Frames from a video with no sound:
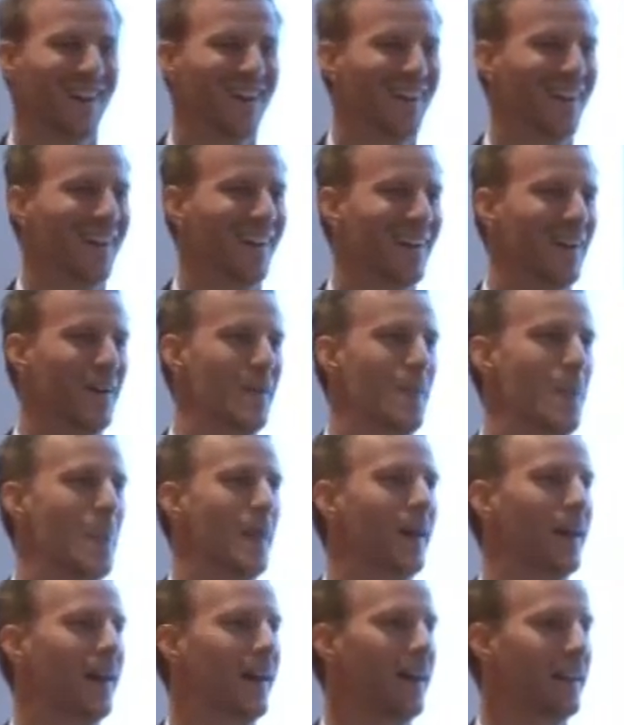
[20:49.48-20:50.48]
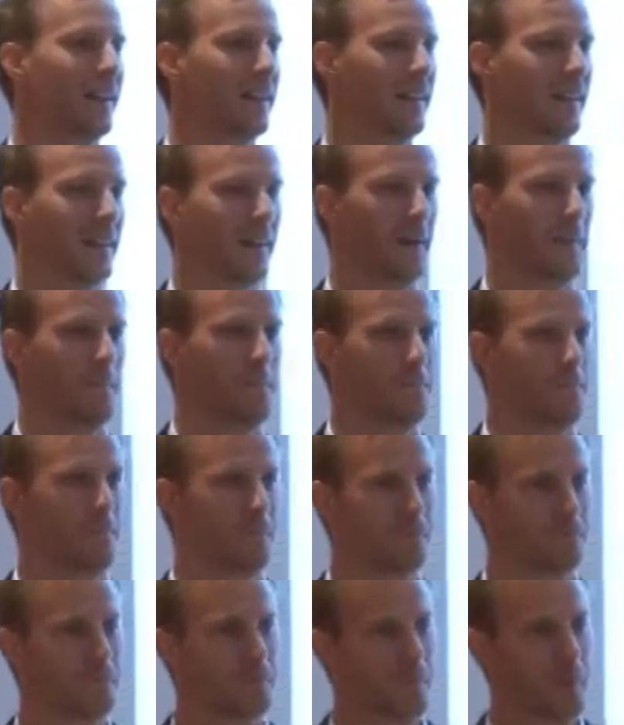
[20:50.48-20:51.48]
And
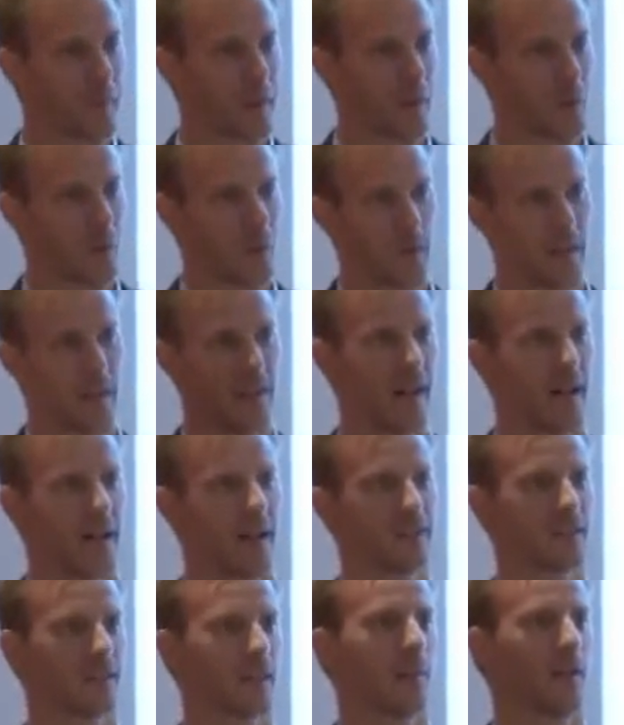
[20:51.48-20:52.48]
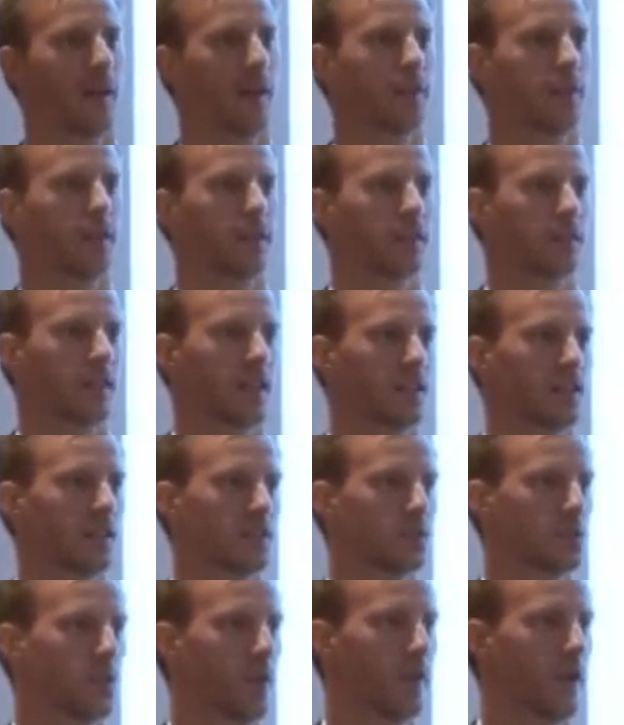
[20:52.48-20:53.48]
We had some lengthy
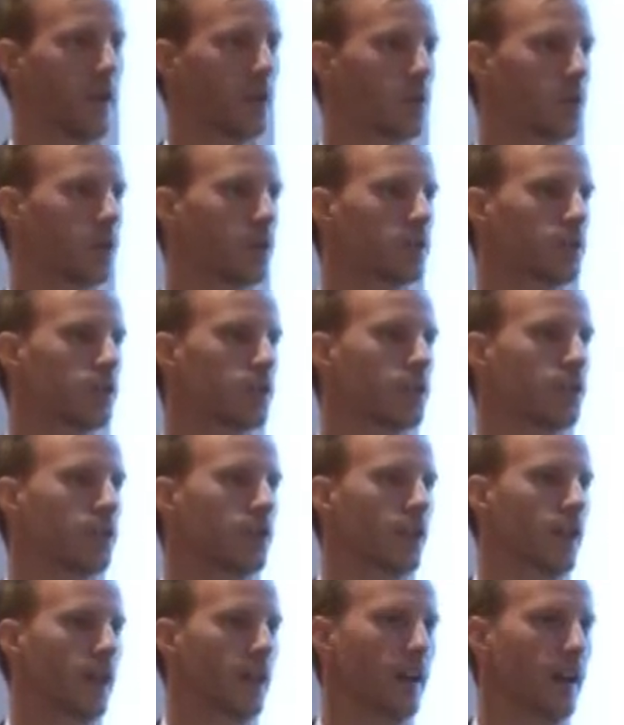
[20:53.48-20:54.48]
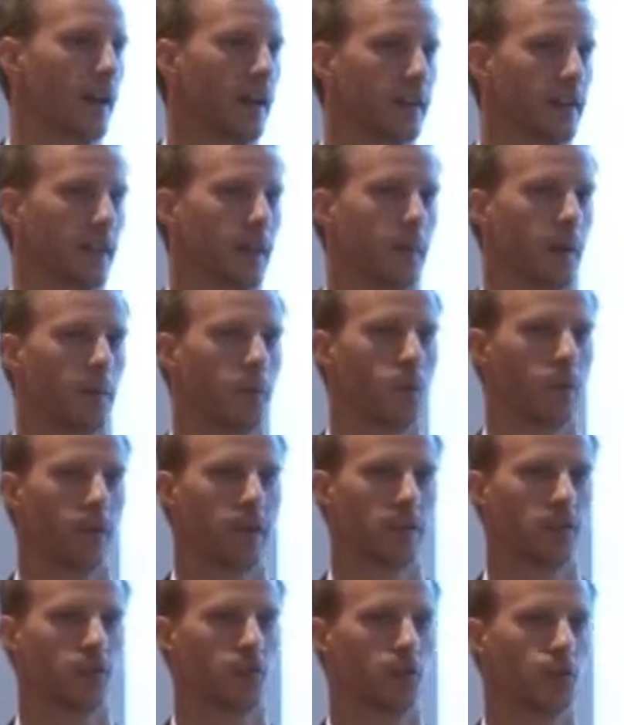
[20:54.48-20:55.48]
discussions with our auditor and came up with
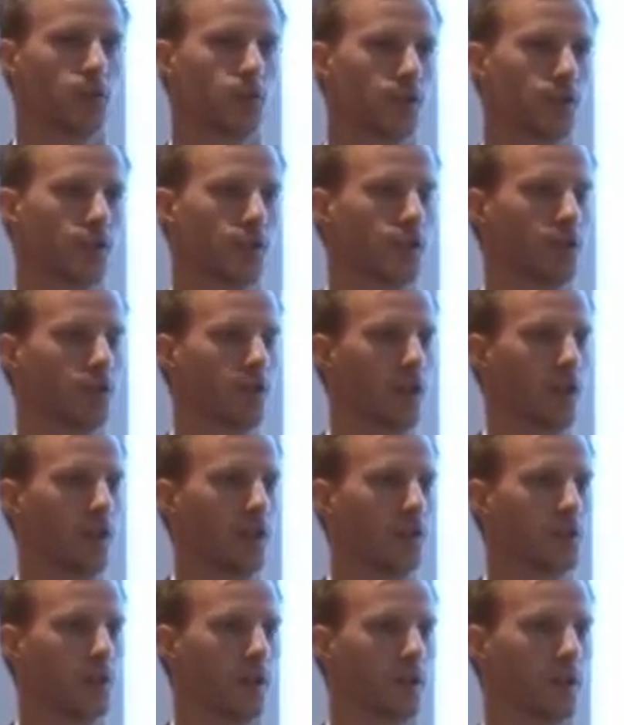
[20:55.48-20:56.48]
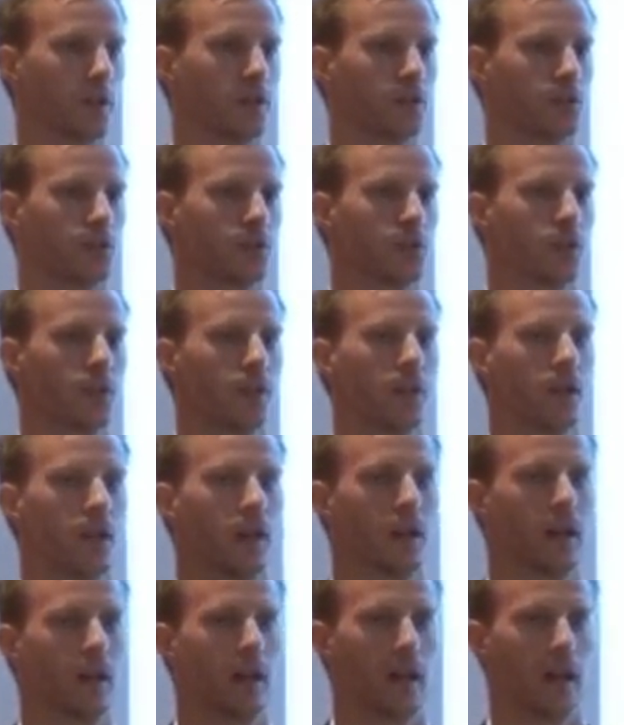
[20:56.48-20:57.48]
a solution to our issue,
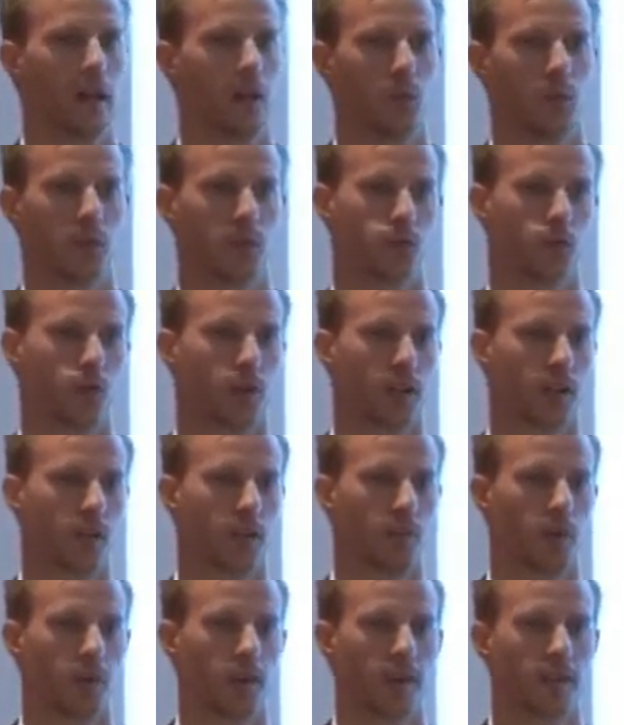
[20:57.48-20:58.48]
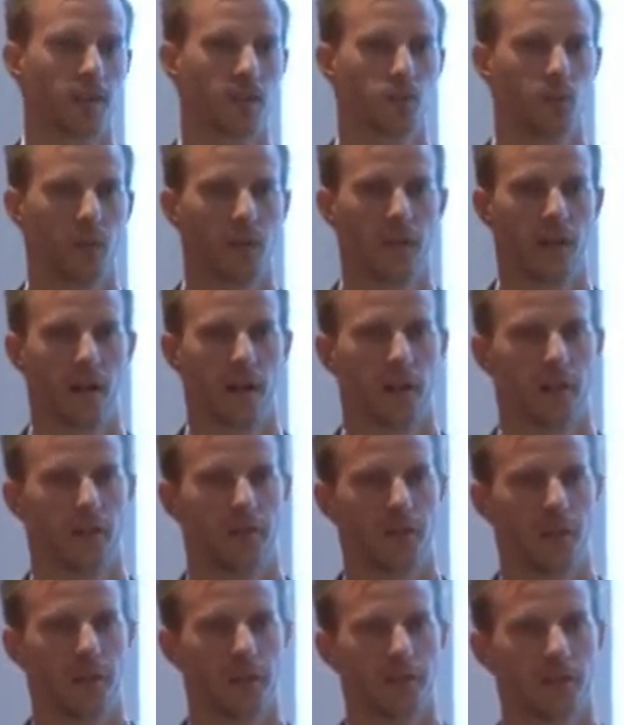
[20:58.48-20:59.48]
which were in compliance with
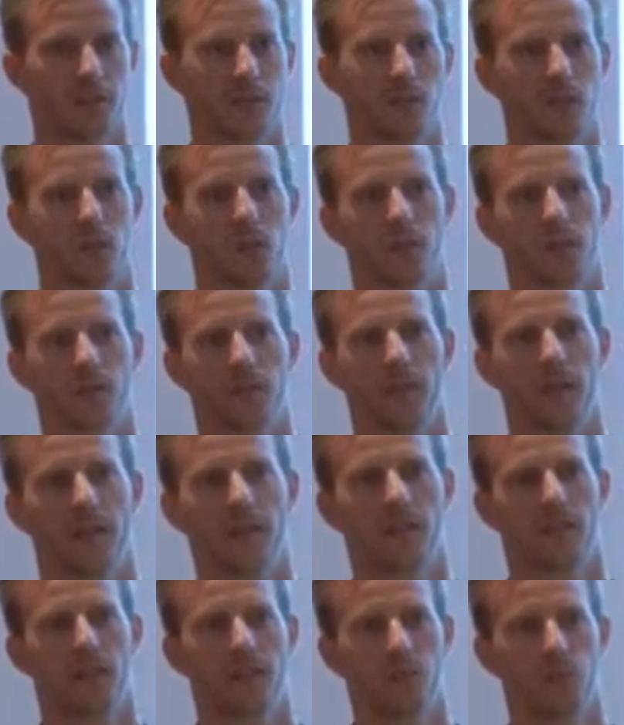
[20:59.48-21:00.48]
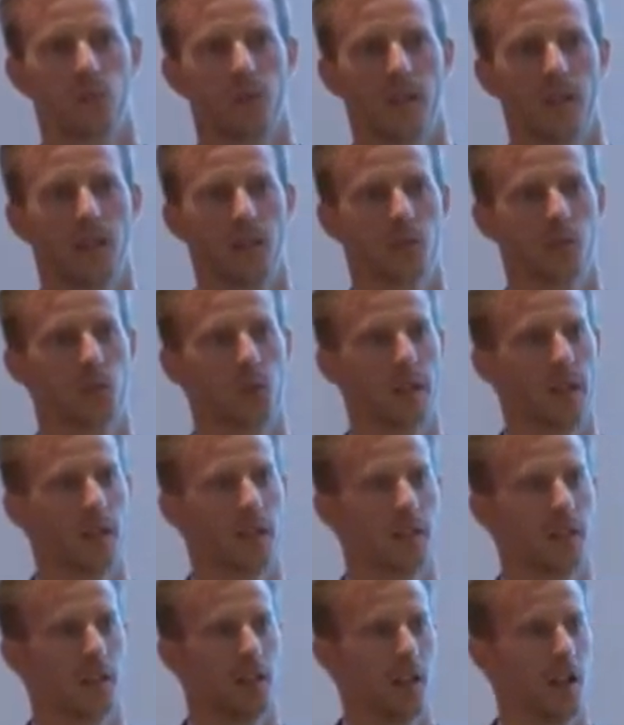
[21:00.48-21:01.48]
IFRS, which meant that we
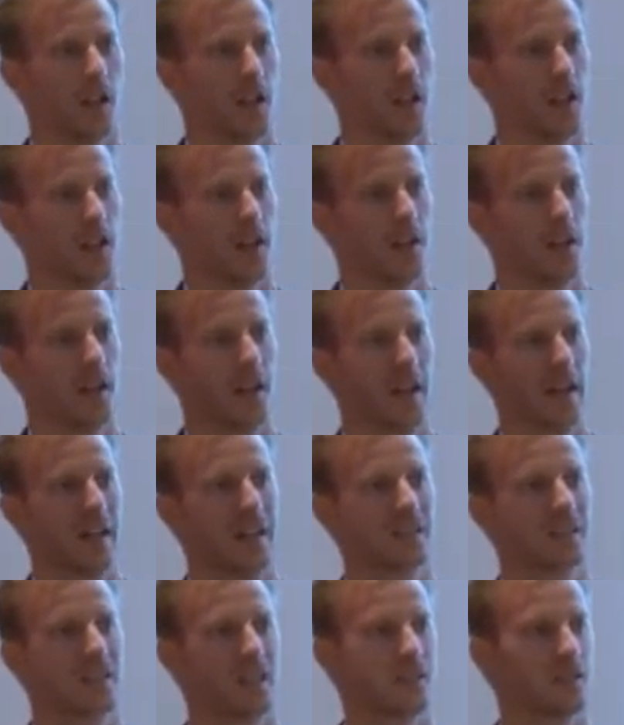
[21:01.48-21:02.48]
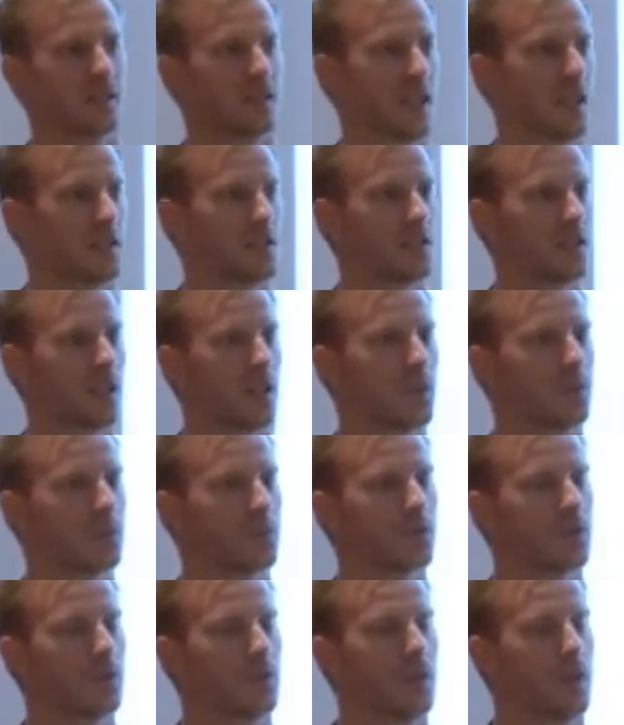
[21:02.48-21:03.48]
created an excess cash
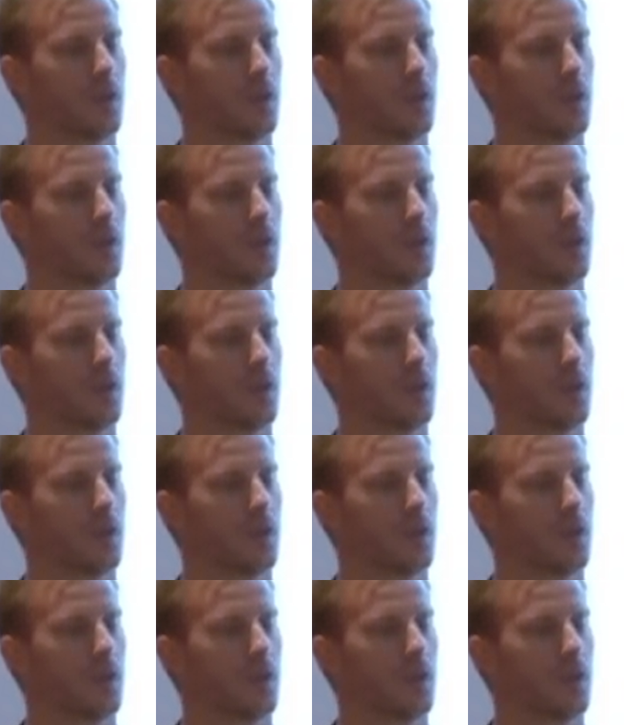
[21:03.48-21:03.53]
account.